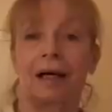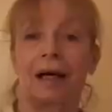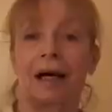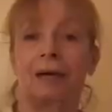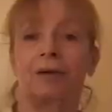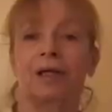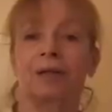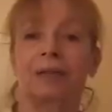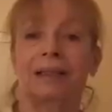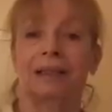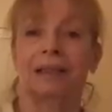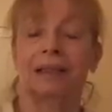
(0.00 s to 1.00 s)
how
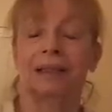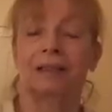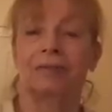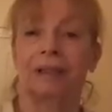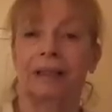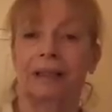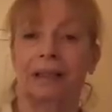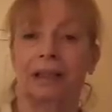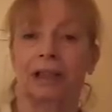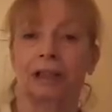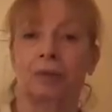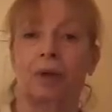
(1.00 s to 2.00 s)
useless the
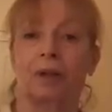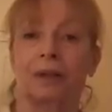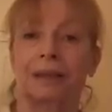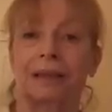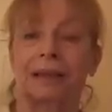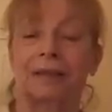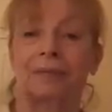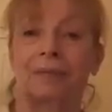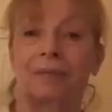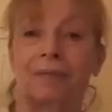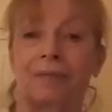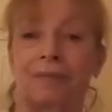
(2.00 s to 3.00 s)
research was,
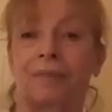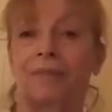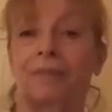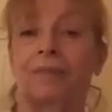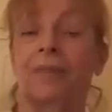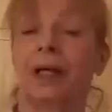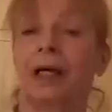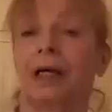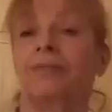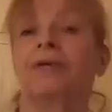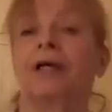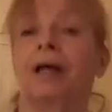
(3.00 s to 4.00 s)
and
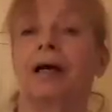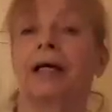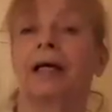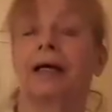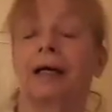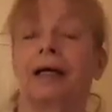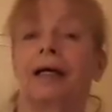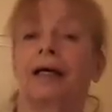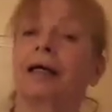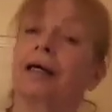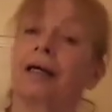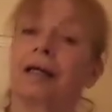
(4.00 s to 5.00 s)
if you like,
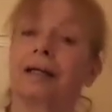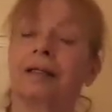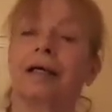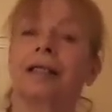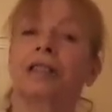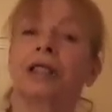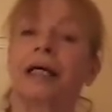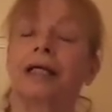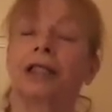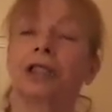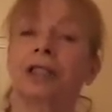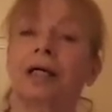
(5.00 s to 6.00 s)
they
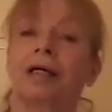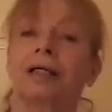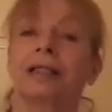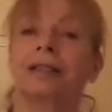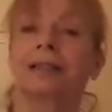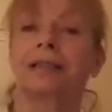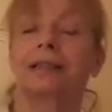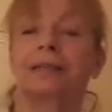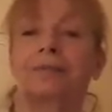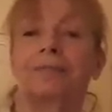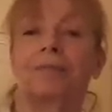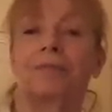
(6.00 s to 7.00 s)
changed sides.
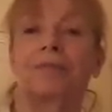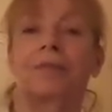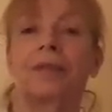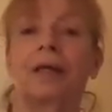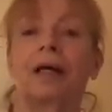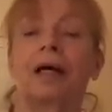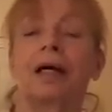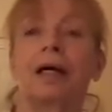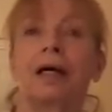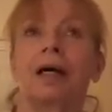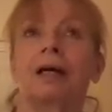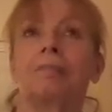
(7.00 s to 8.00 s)

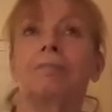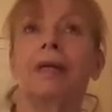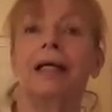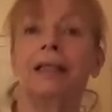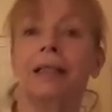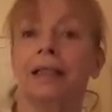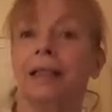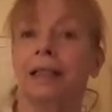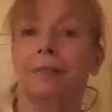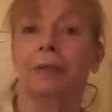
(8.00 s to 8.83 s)
And many